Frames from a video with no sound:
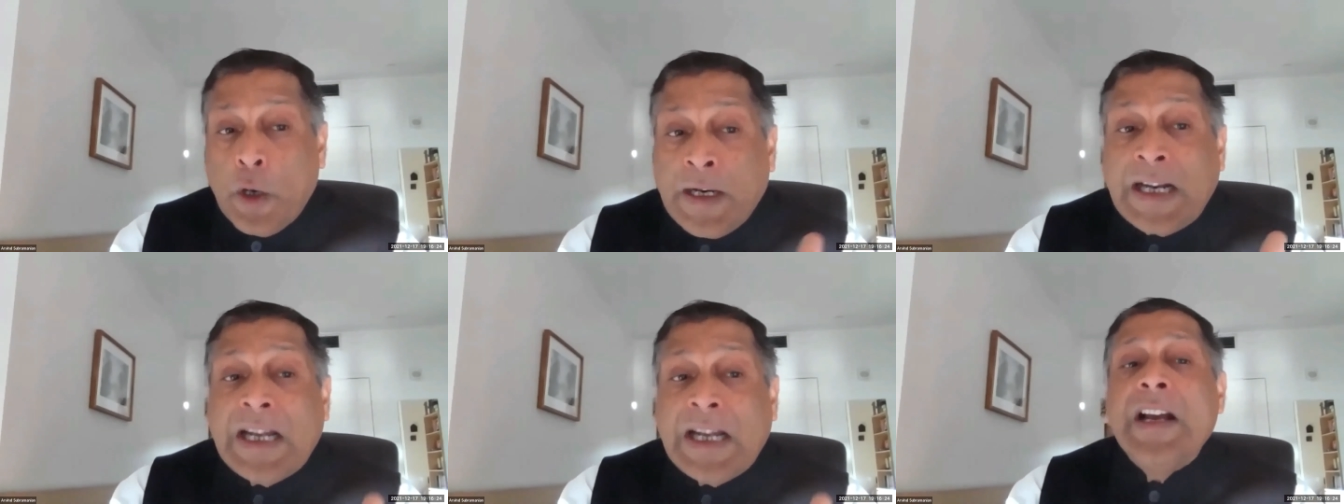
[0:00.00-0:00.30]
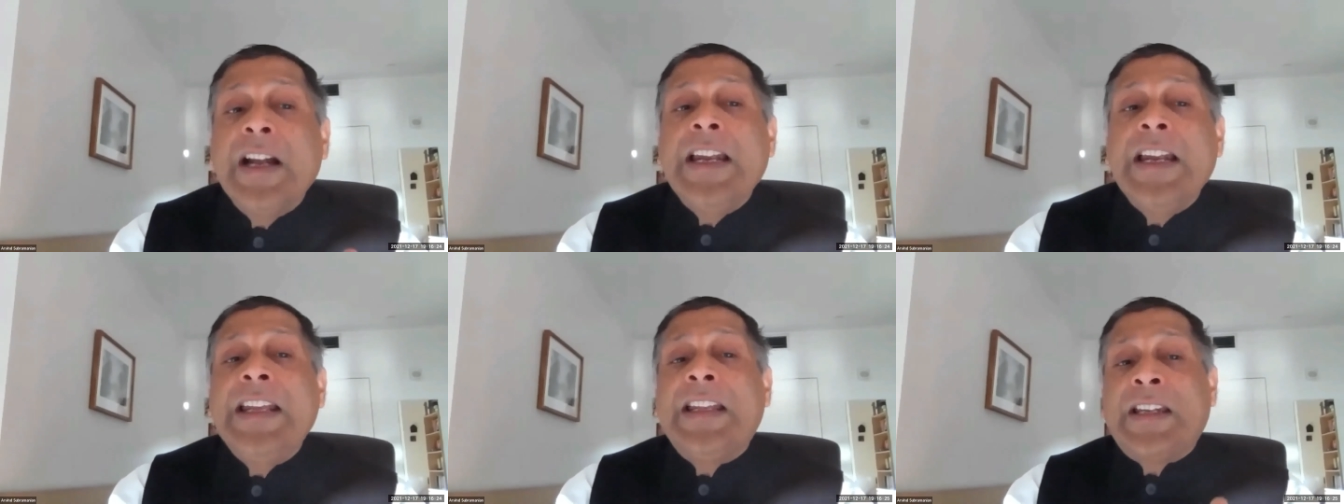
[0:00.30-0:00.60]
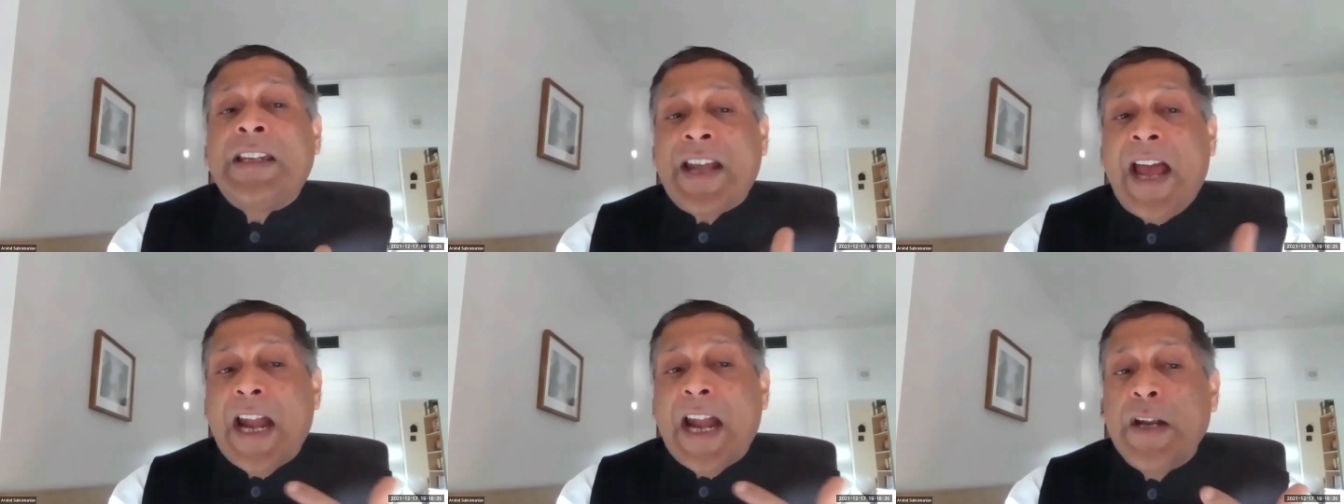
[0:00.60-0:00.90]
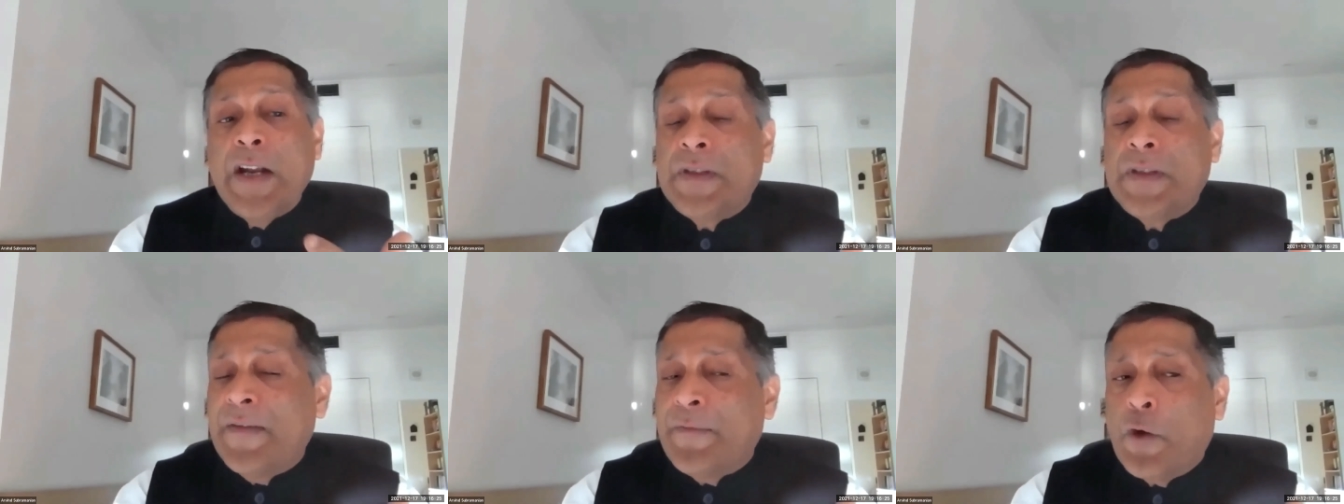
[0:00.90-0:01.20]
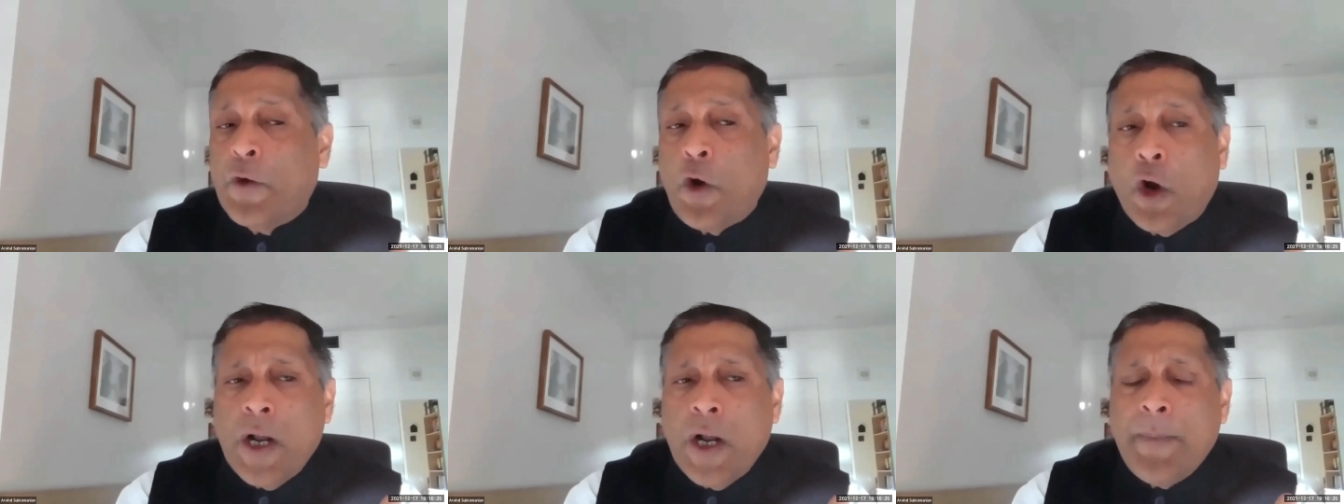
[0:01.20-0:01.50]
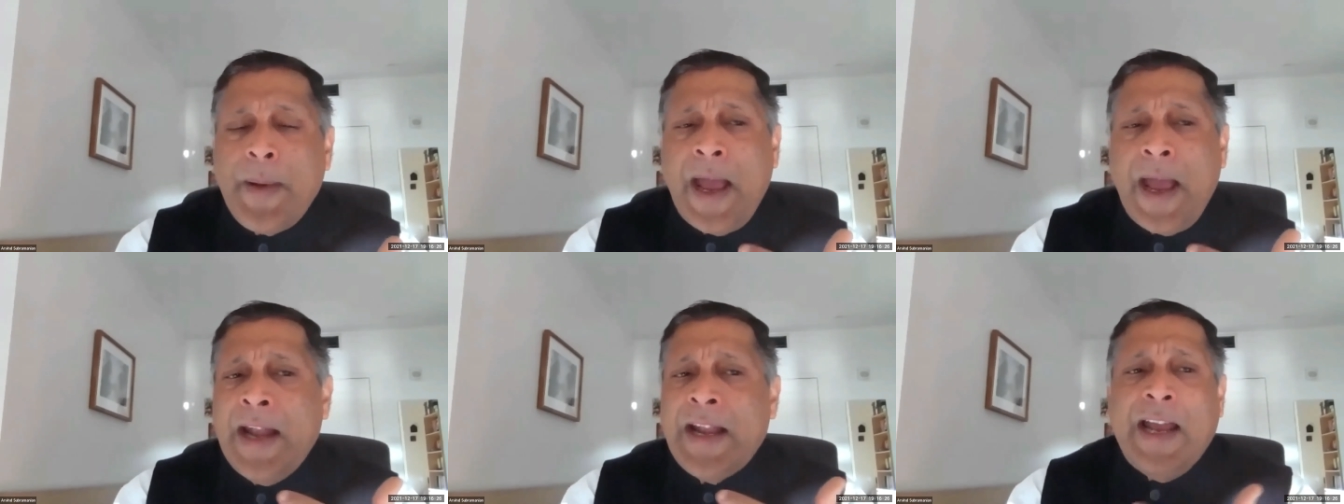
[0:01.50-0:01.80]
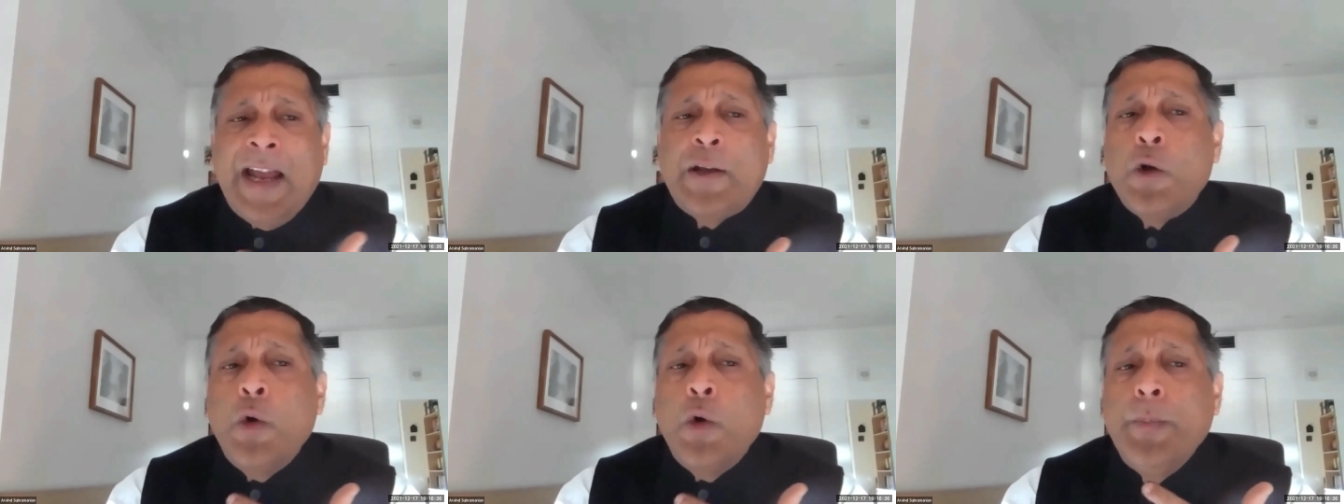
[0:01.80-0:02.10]
clearly tariffs have gone up, and
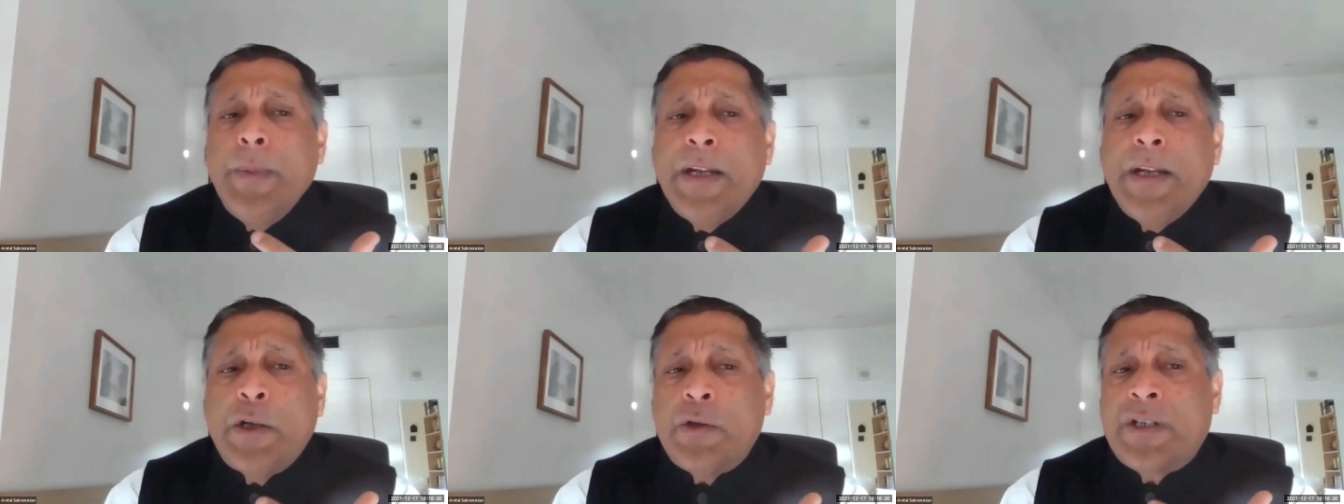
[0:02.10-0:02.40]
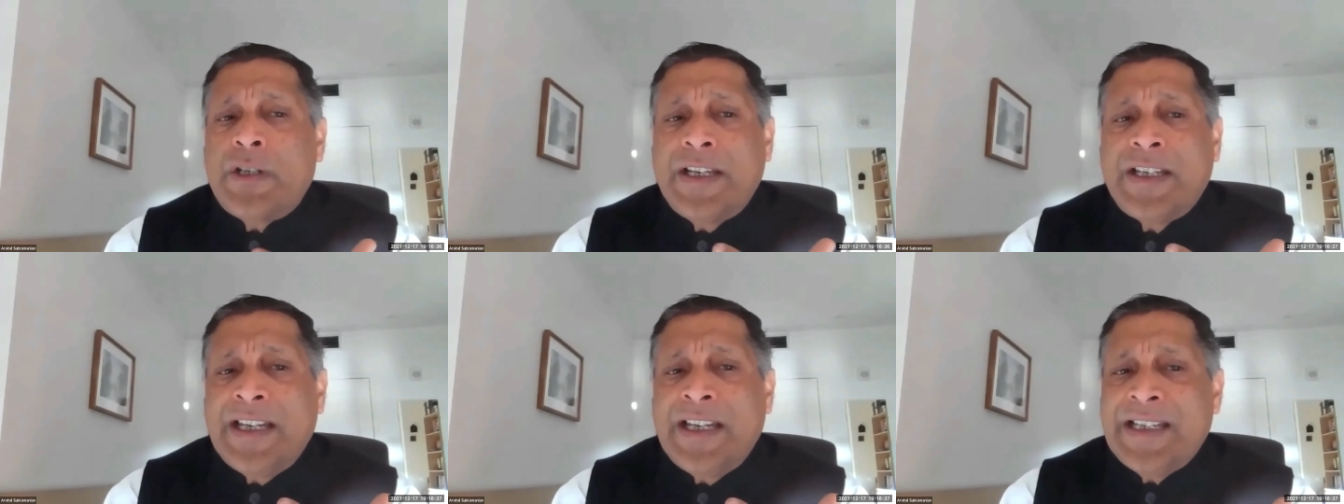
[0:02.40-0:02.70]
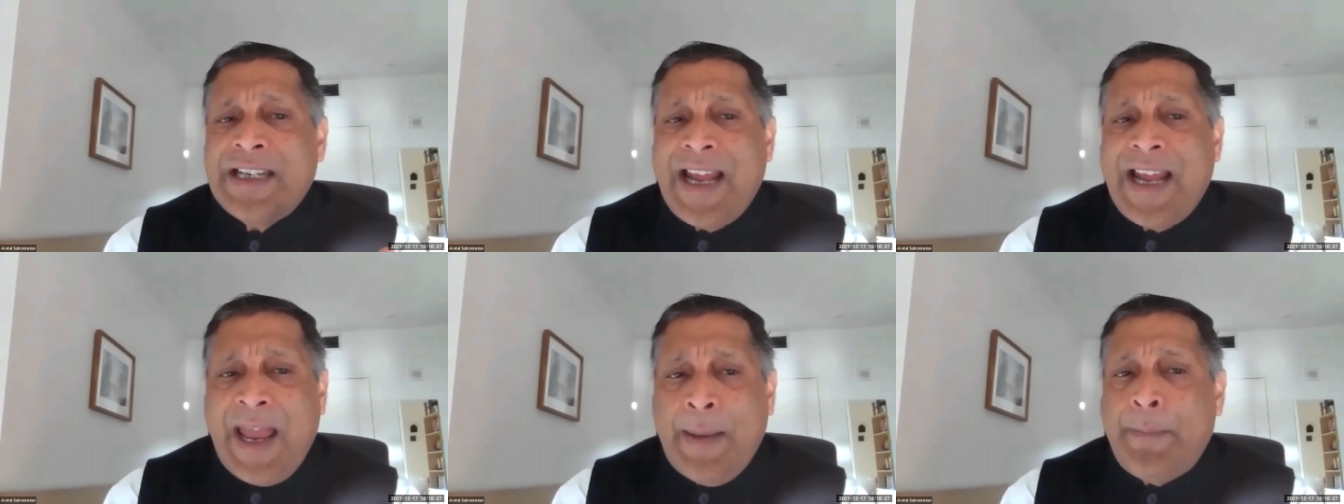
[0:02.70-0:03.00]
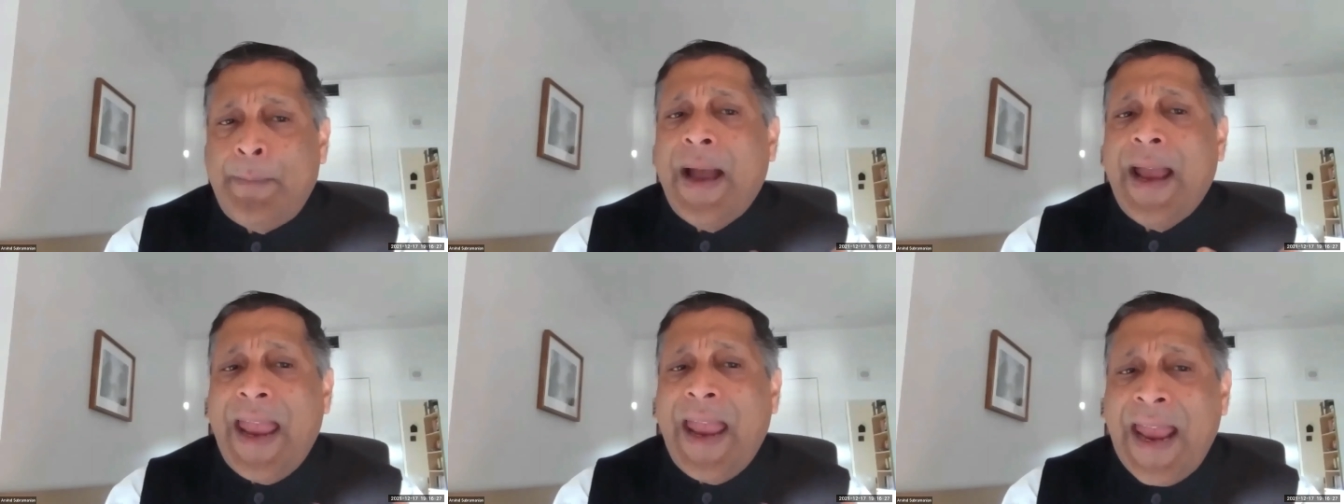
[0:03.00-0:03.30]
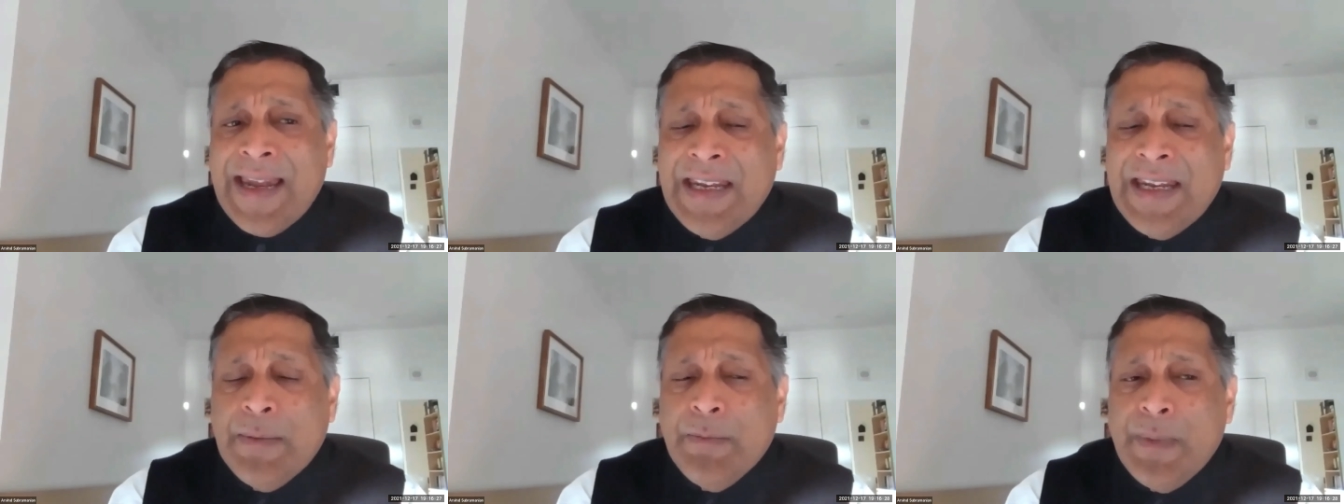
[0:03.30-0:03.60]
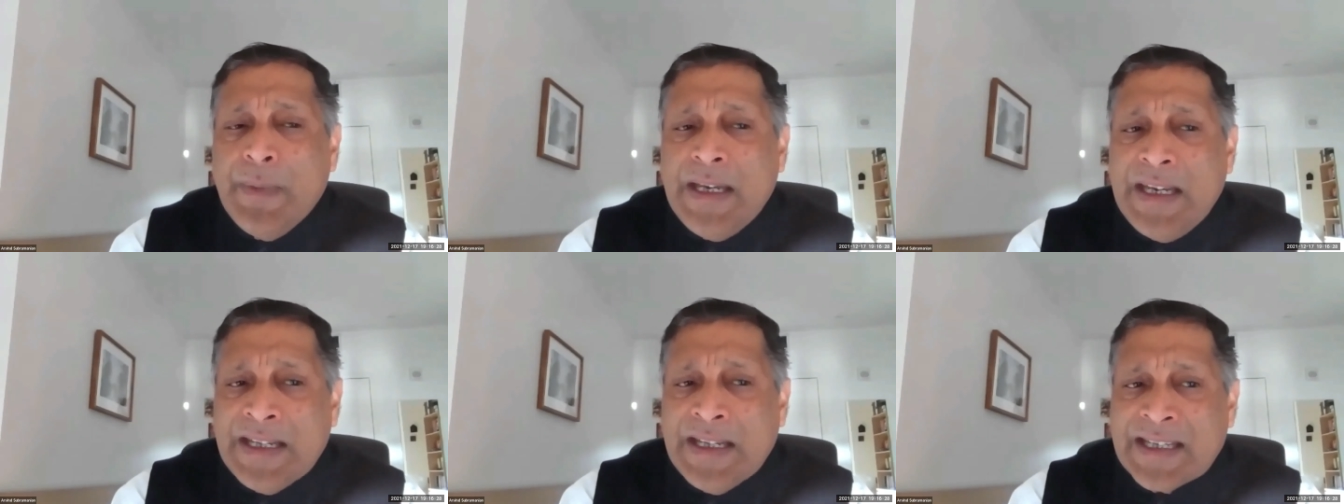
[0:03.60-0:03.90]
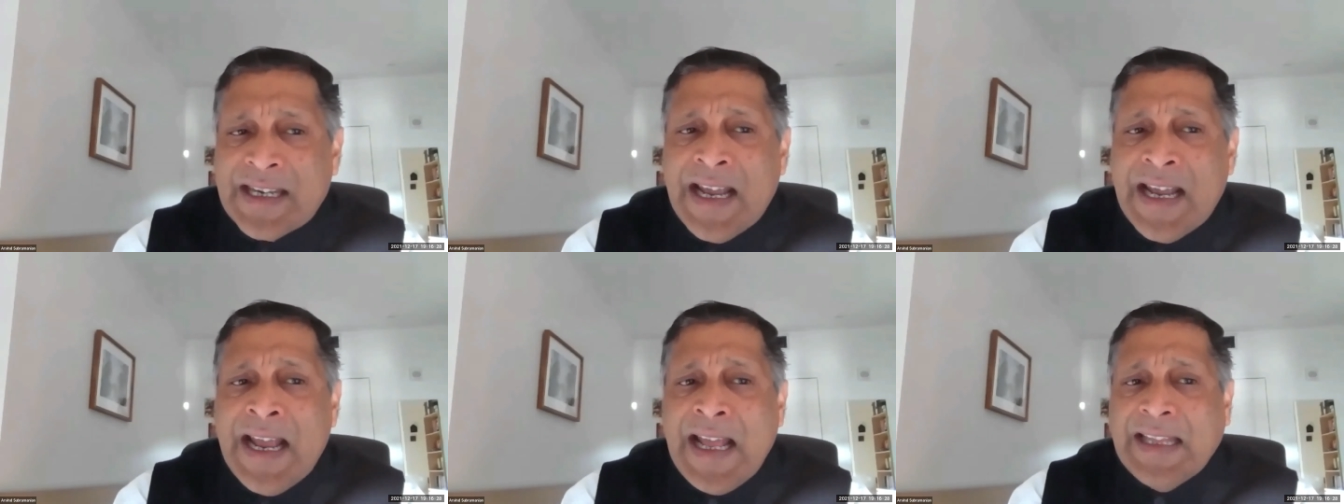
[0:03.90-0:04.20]
I don't mean to suggest by any
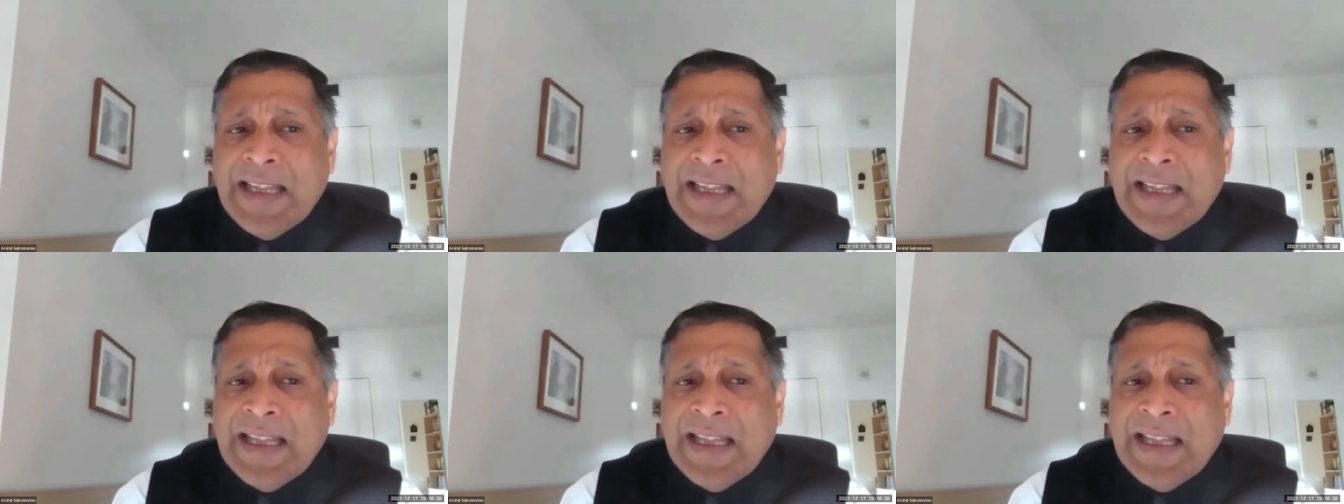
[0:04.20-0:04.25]
means